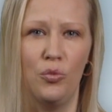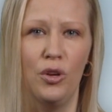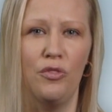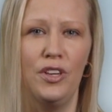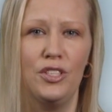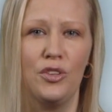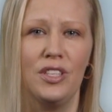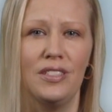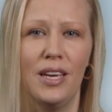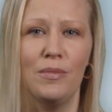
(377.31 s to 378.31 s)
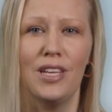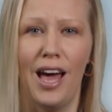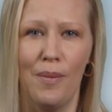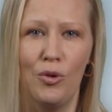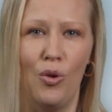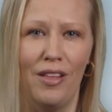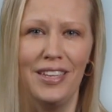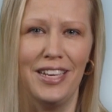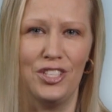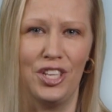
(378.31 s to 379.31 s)
will feature the same top
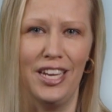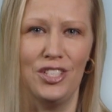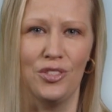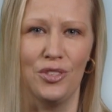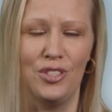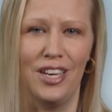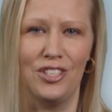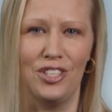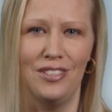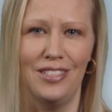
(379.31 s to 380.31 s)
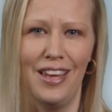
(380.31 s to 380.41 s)
quality educational sessions